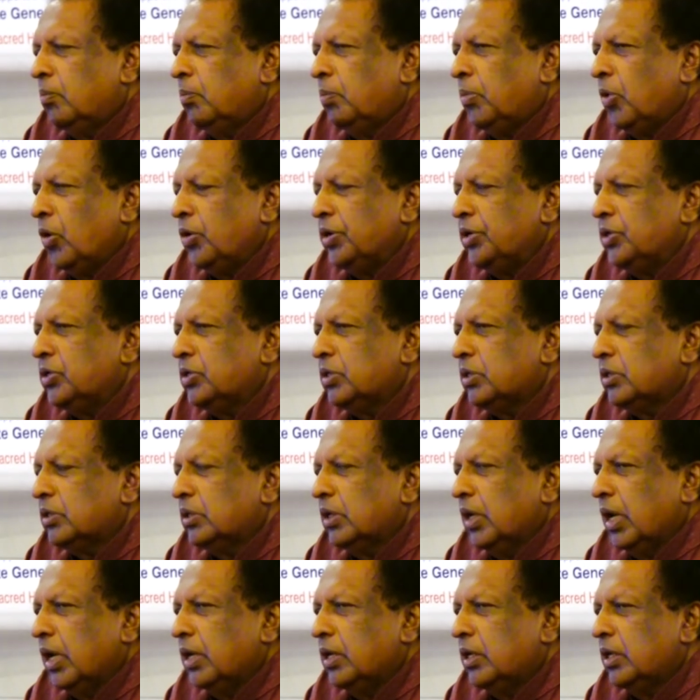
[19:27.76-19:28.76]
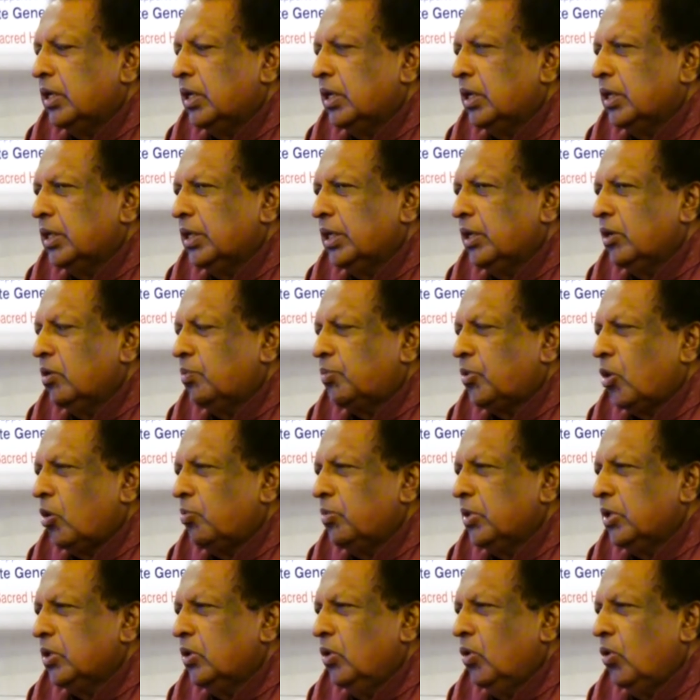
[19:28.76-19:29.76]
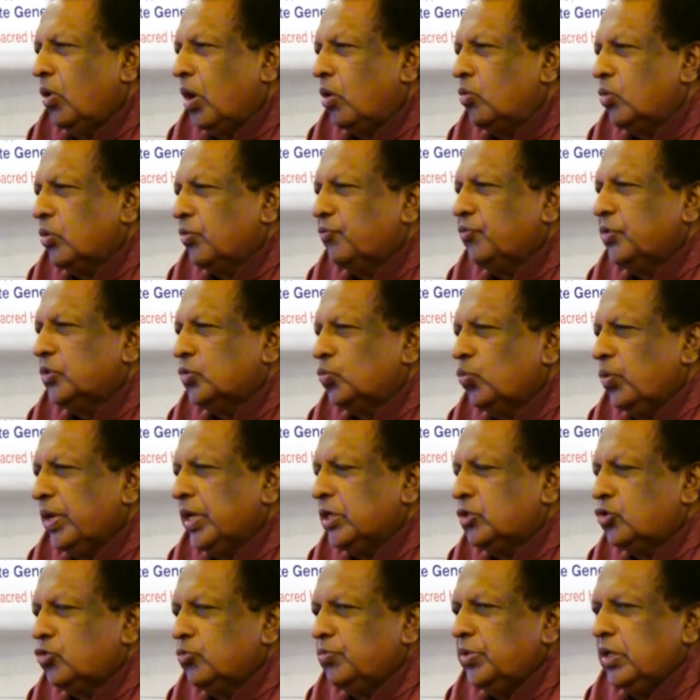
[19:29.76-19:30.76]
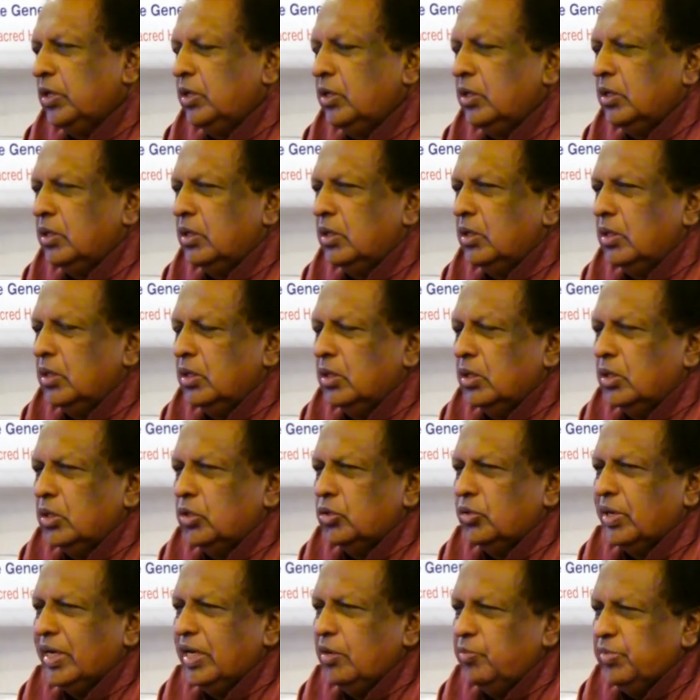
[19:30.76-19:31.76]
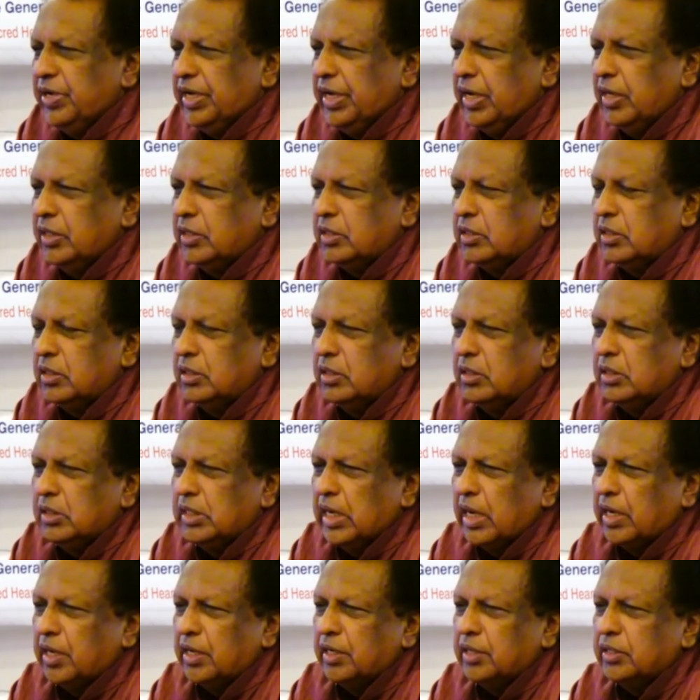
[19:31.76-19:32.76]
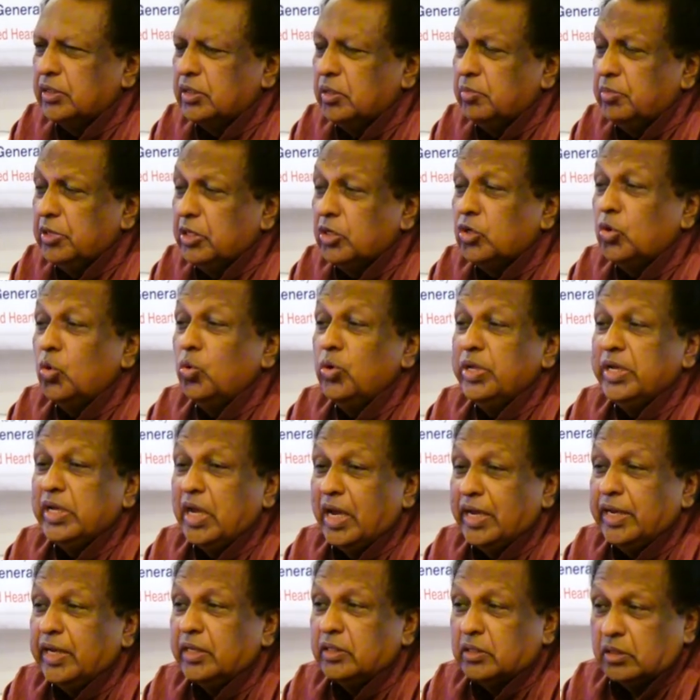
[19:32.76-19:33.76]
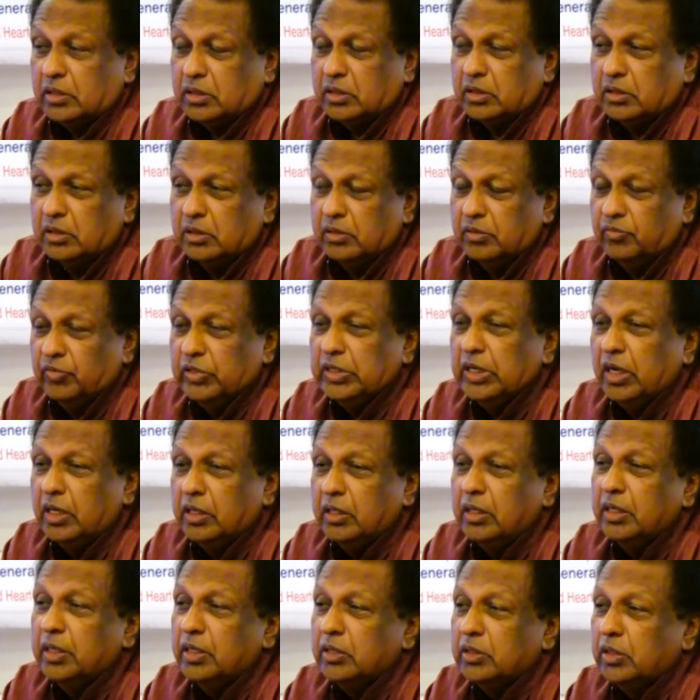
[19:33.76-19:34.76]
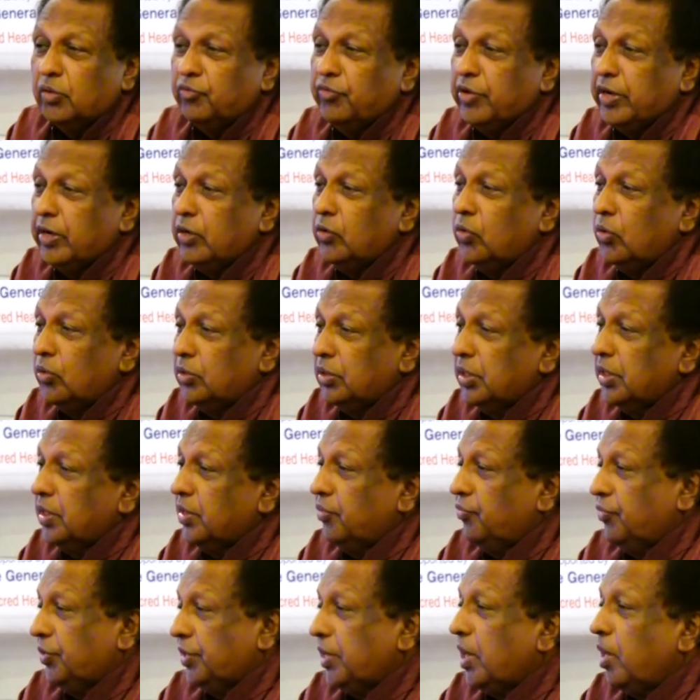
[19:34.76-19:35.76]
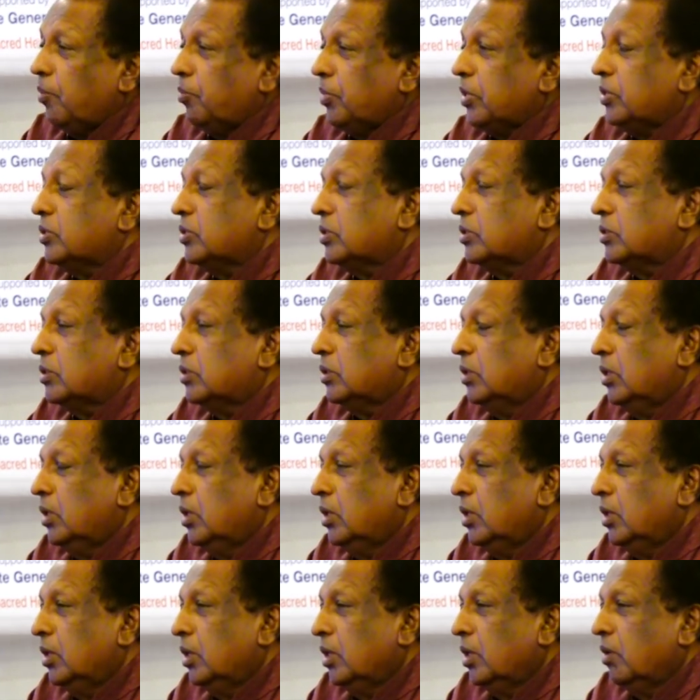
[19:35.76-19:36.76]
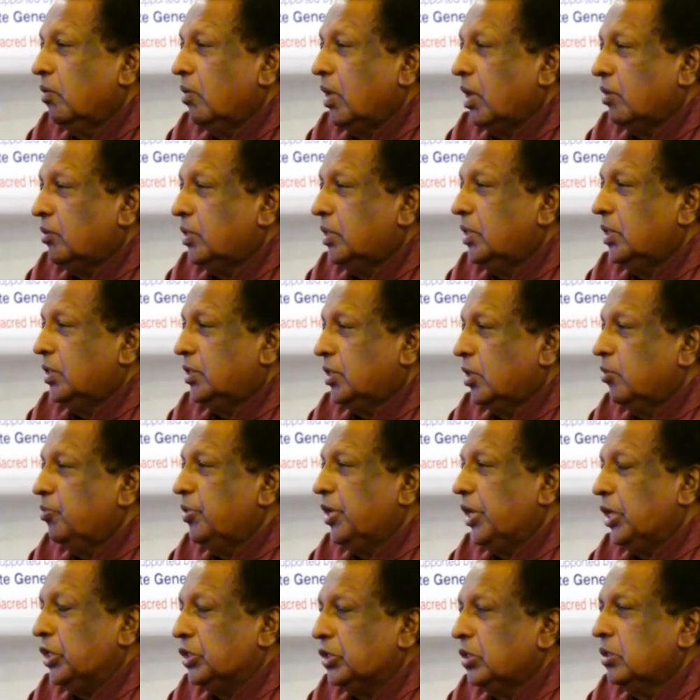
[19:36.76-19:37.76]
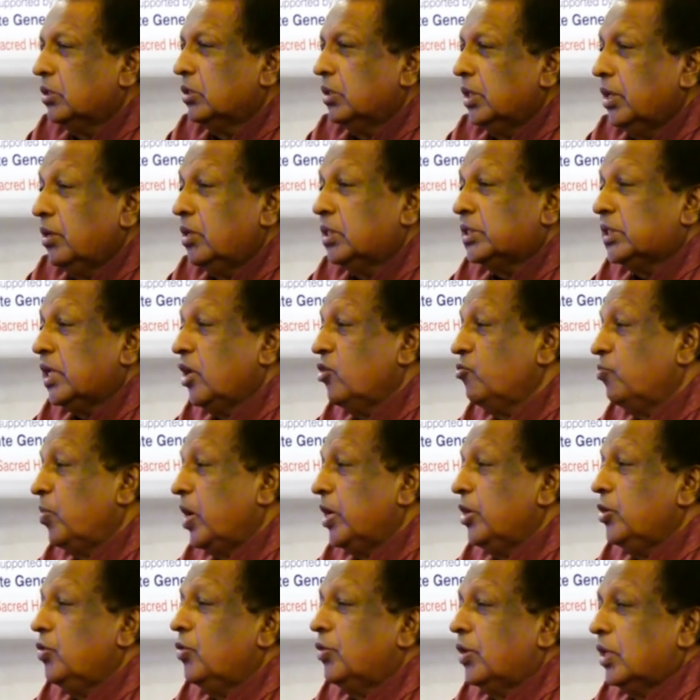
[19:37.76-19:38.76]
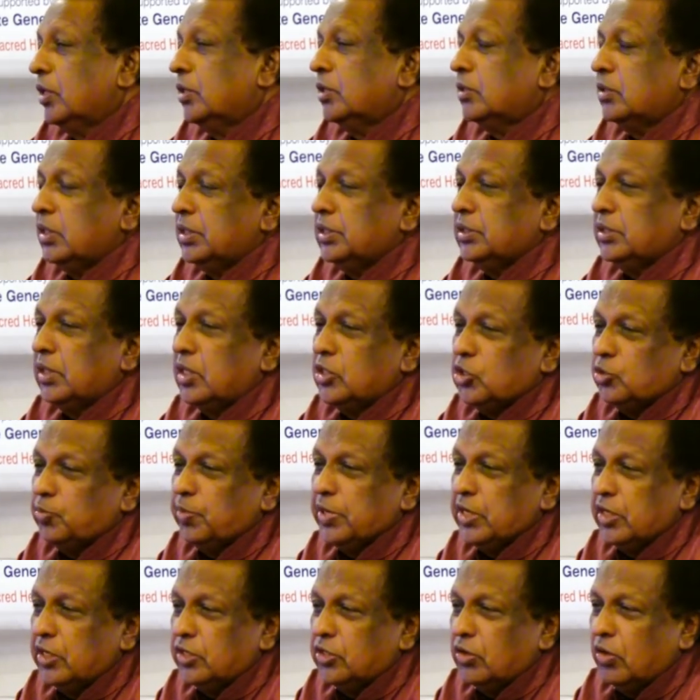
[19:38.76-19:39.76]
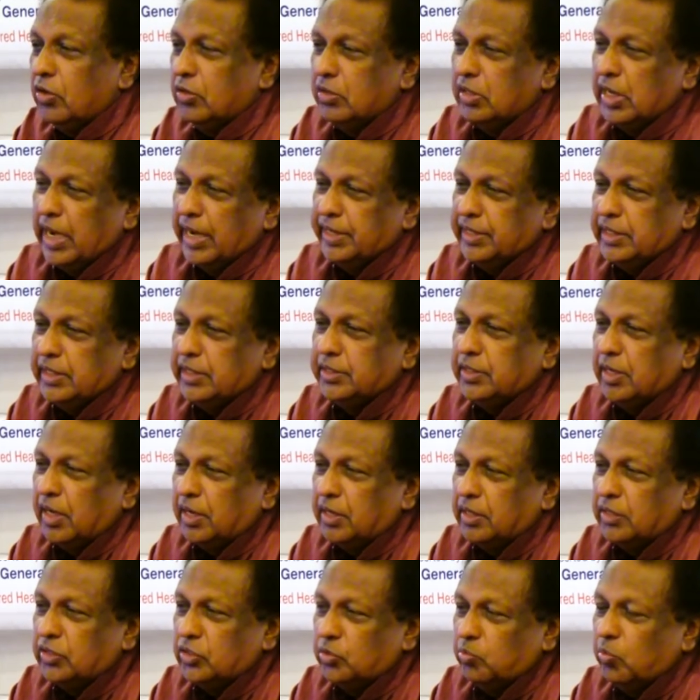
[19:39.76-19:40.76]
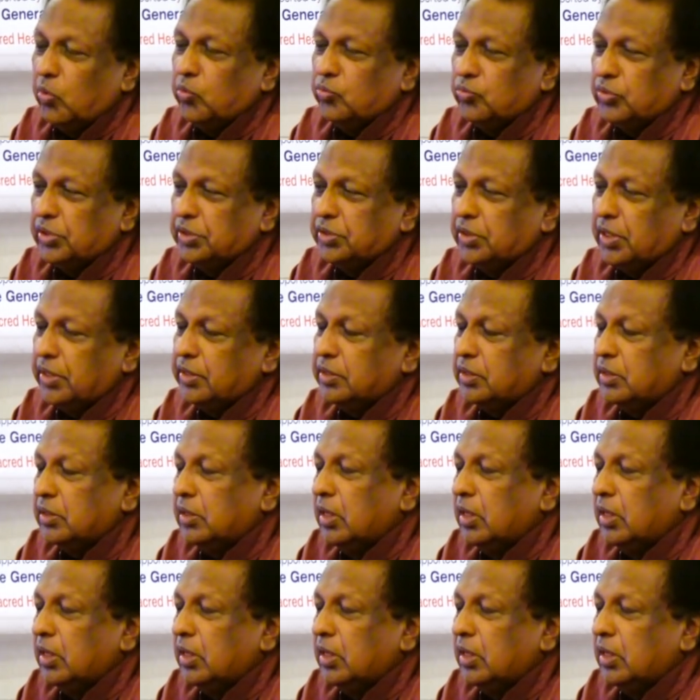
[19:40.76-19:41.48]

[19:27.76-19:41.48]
point. And he will probably go out of his way to eliminate terrorism, including IS, which I think is a very good thing if it happens. He will have the determination. He will save money on other things and spend it on anti-terrorism moves, he says.